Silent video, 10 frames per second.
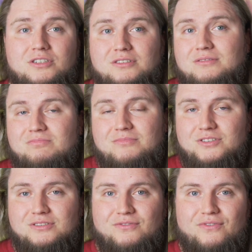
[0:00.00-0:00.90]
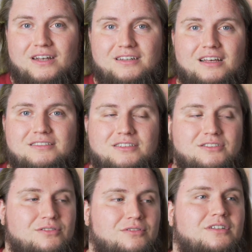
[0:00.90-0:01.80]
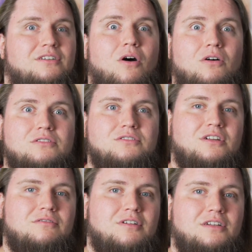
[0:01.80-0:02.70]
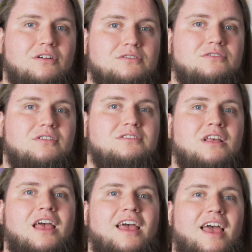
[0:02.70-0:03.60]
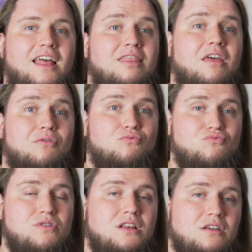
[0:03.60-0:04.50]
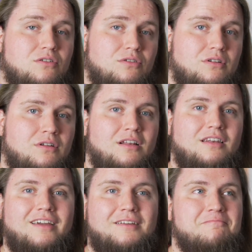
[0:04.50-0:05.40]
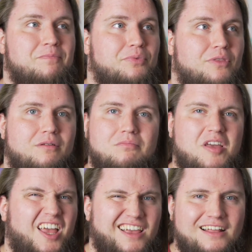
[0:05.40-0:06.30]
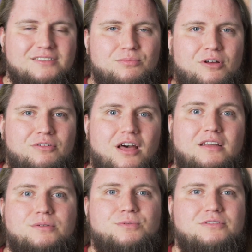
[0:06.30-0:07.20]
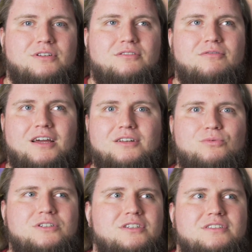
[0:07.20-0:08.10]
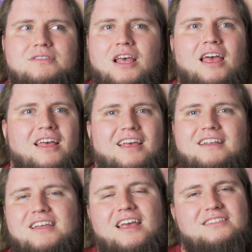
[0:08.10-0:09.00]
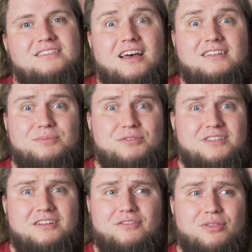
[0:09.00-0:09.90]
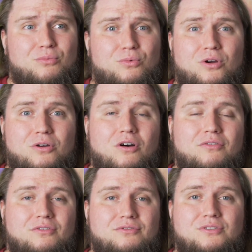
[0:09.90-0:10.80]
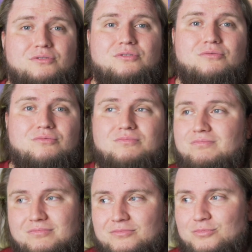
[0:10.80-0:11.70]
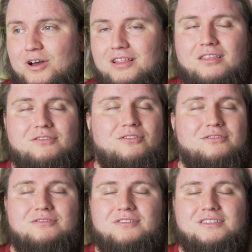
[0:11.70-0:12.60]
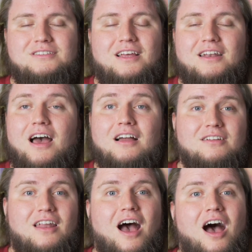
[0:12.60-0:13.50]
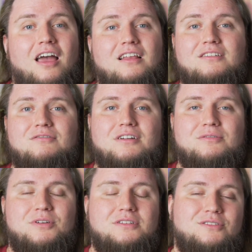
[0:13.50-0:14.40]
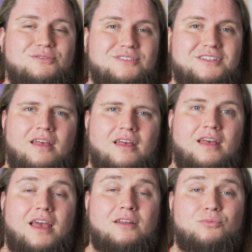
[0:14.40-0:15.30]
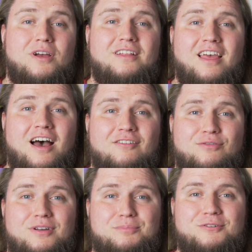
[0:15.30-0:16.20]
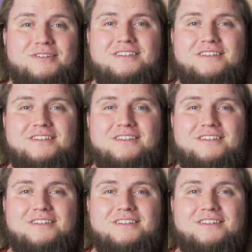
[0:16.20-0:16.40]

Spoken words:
is just fantastic. So you can auto-generate docstrings, and they're really good. Like, it gets about 90% right, which is It takes 90% of the work off of you to write the docstrings, and I can highly recommend using it. And we're at the halfway point,